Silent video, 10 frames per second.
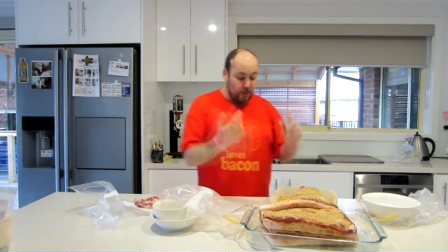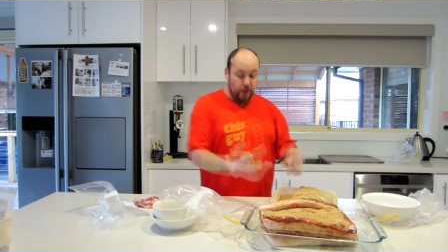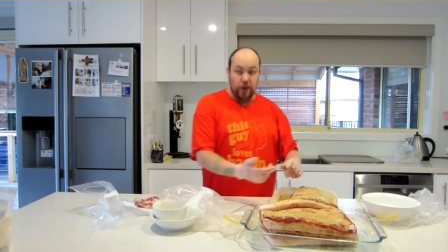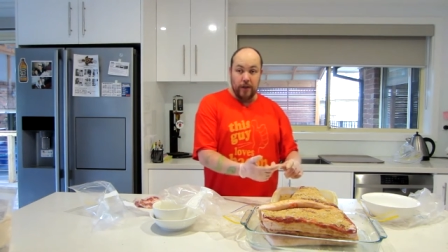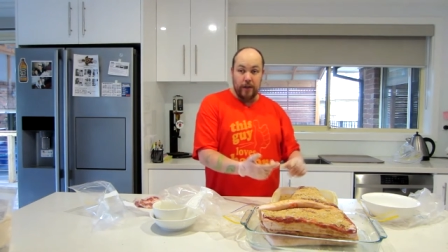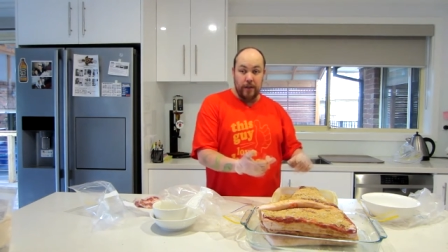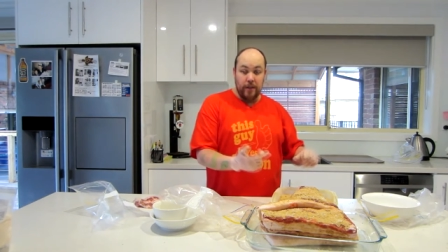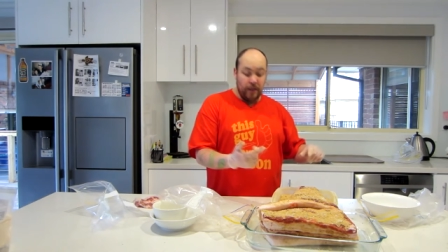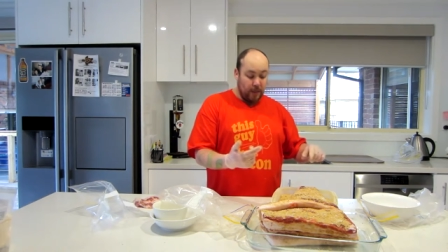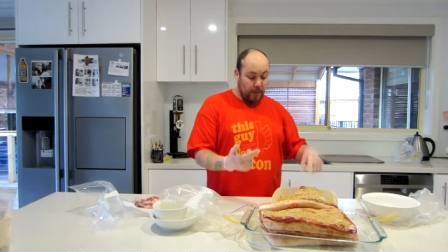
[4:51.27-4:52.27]
Turn it,
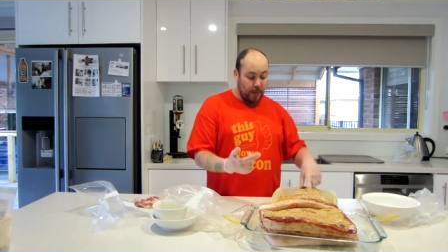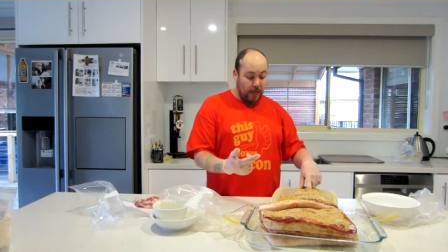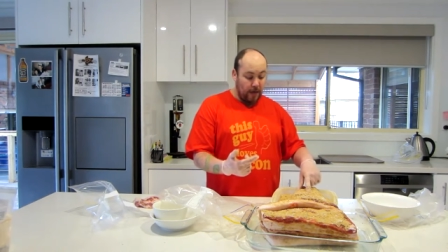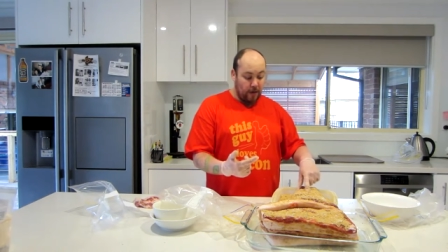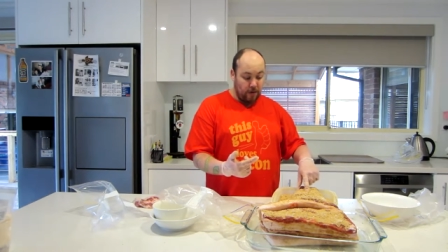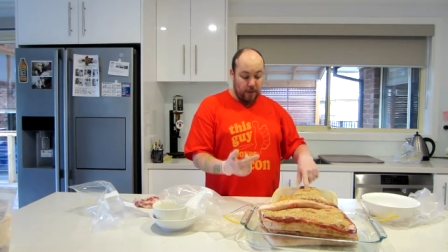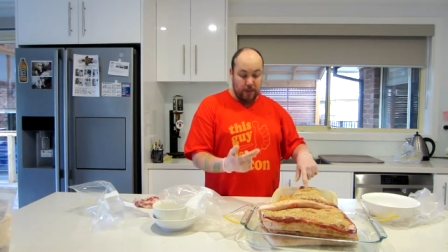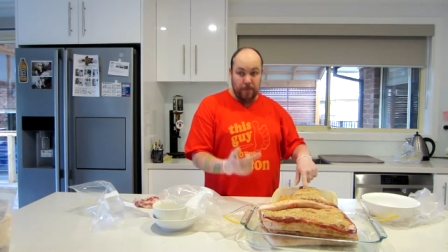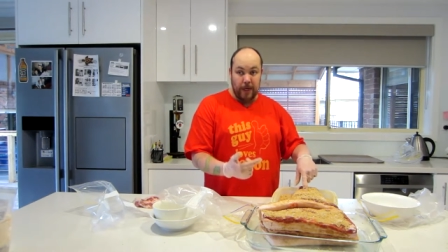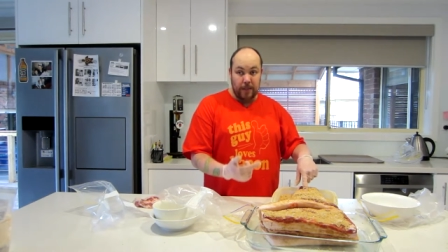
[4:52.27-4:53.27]
start it on
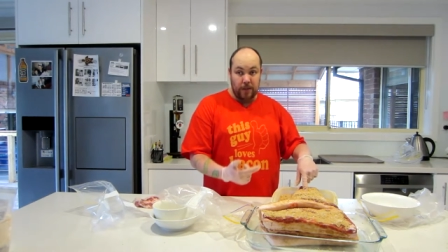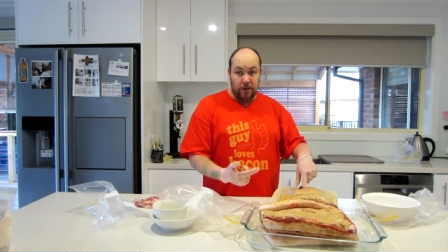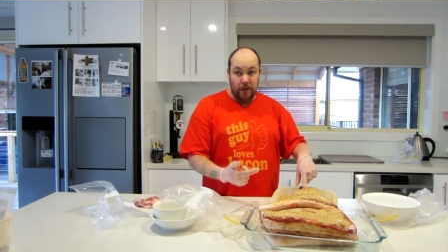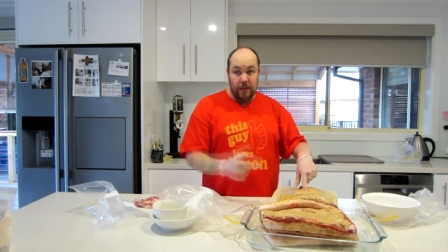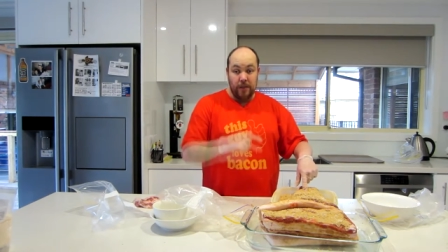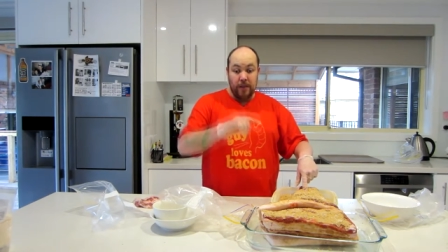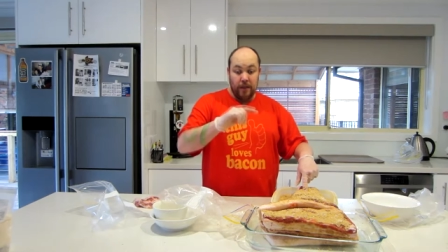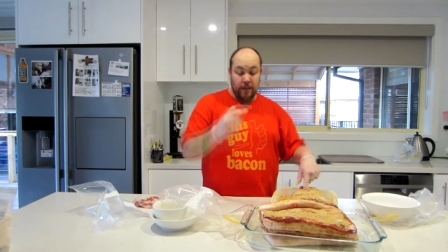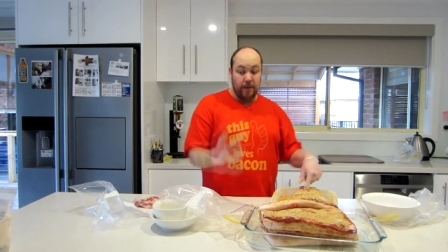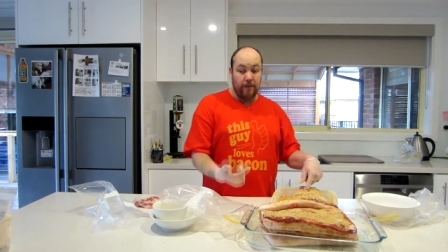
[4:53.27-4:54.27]
its meat side,
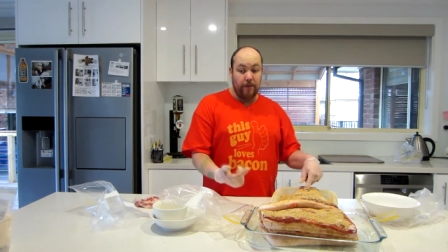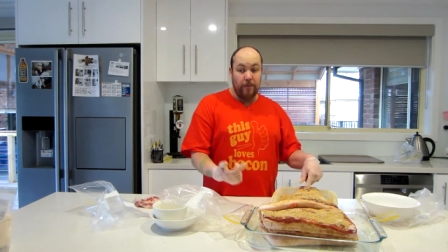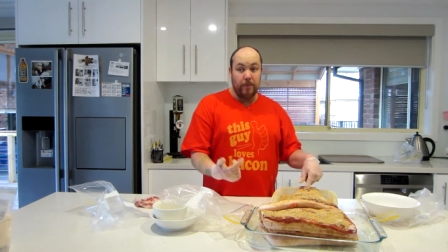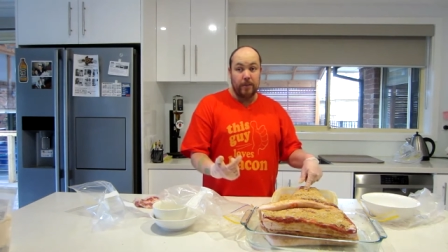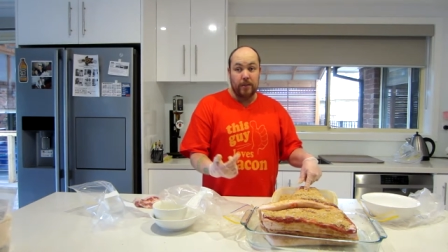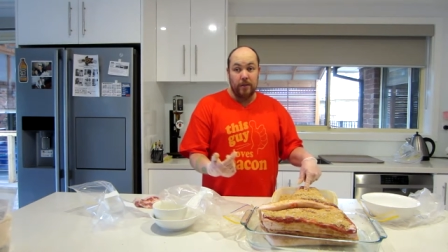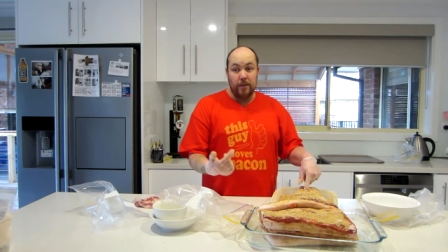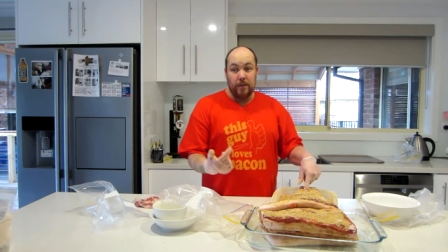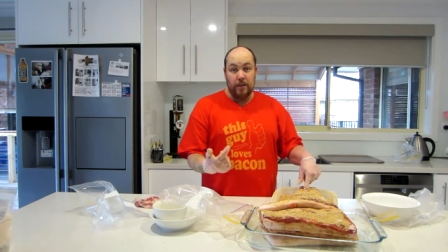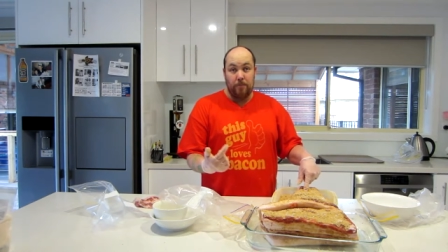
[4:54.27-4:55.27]
then flip it to
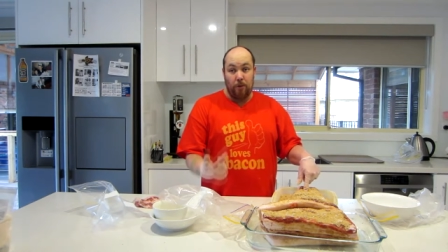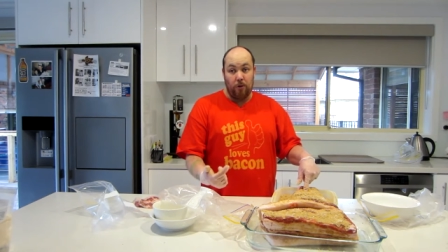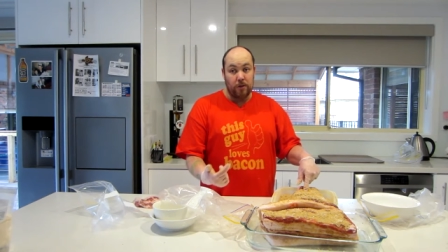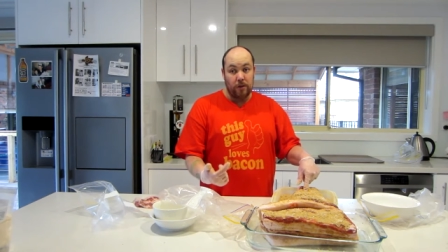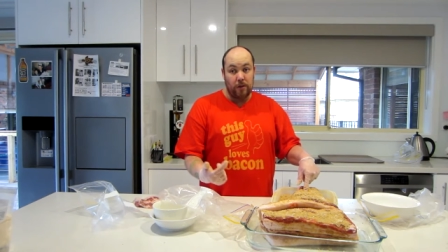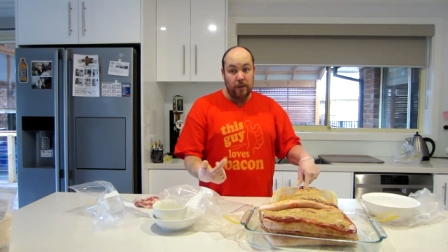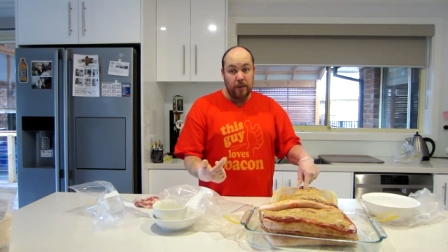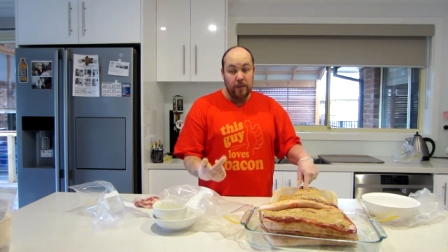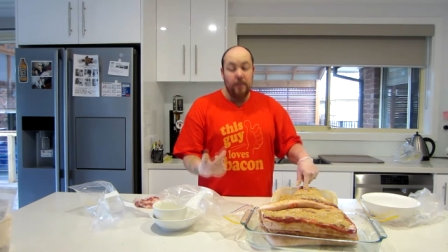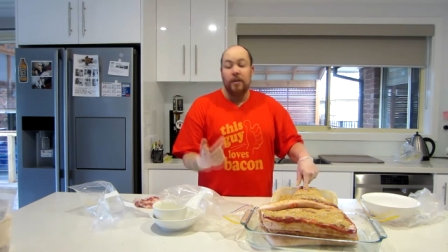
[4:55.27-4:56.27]
the pork side,
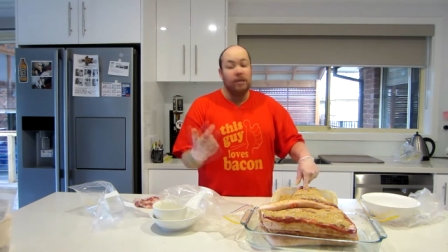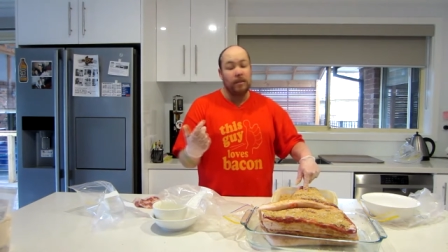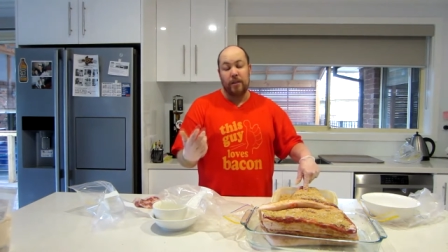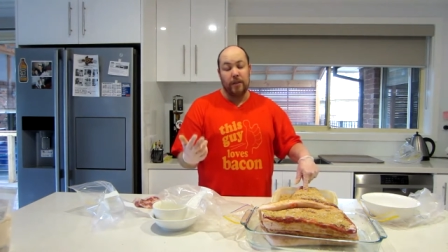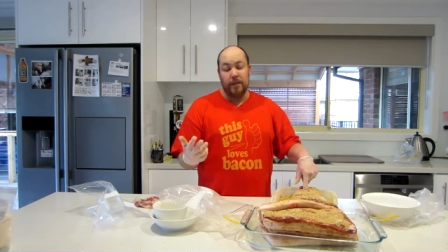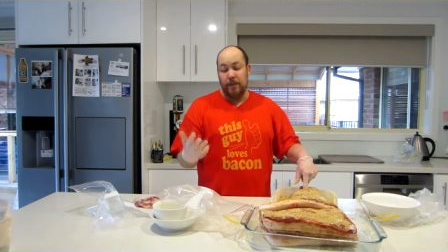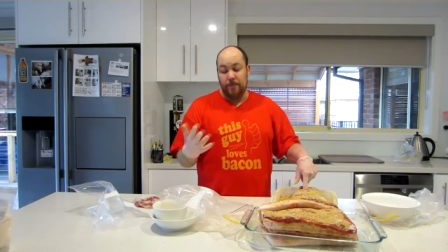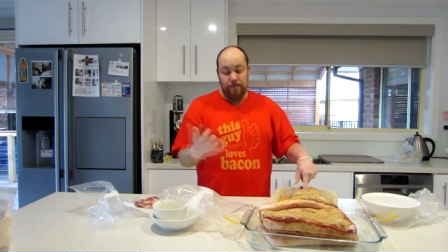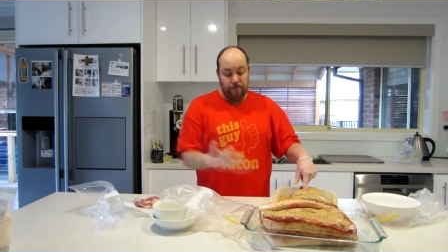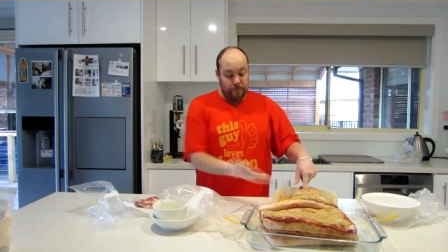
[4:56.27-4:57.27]
to
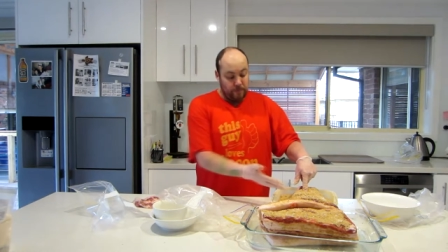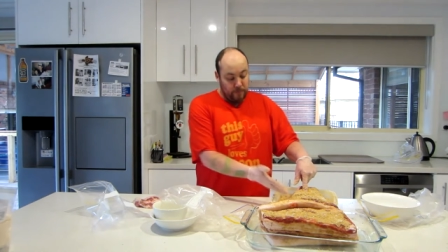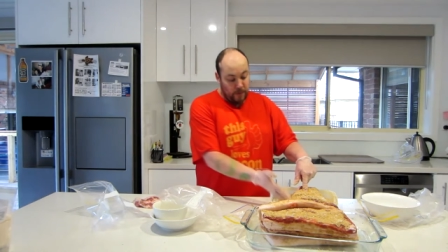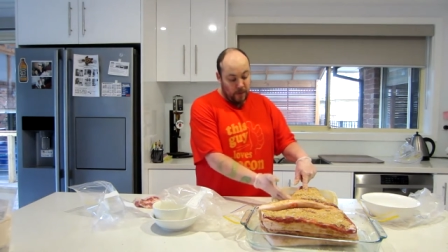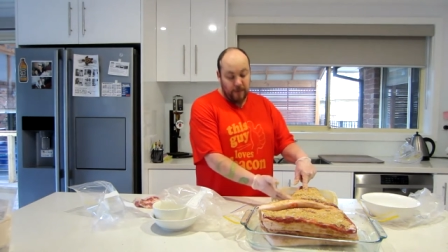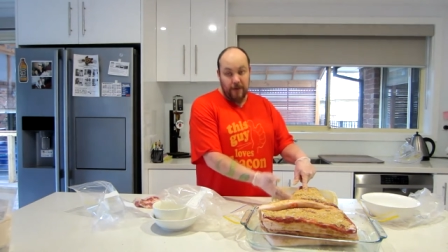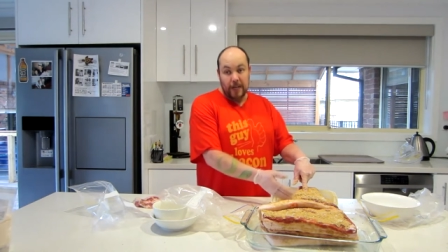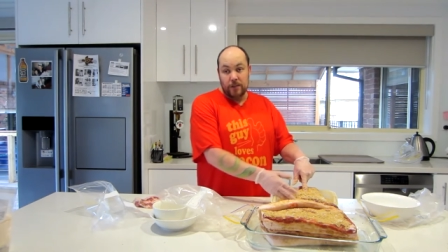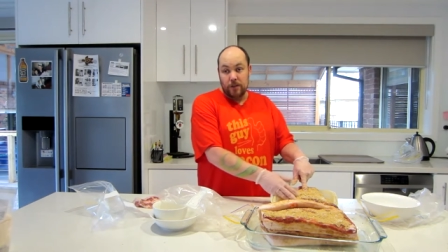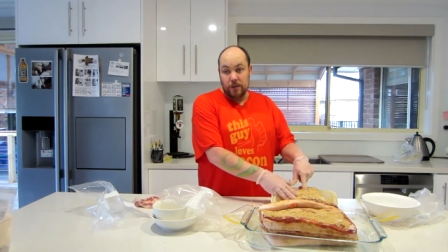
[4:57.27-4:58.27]
the
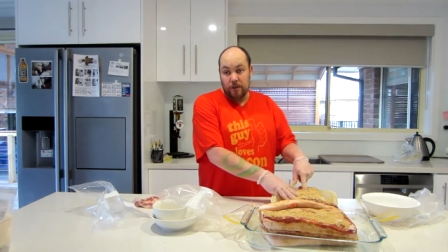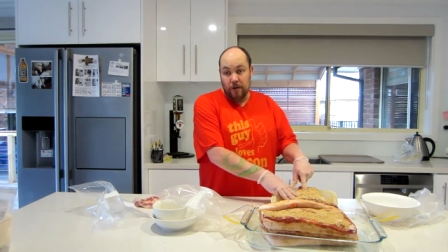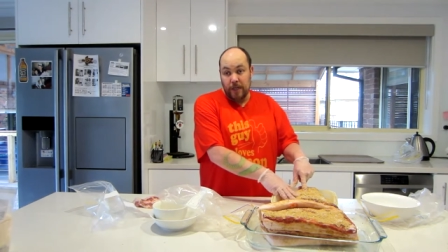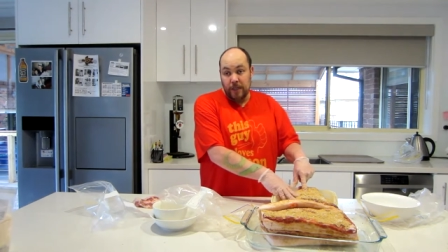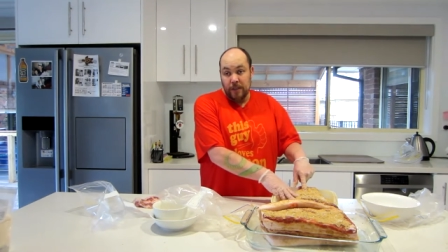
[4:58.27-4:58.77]
fat side, sorry,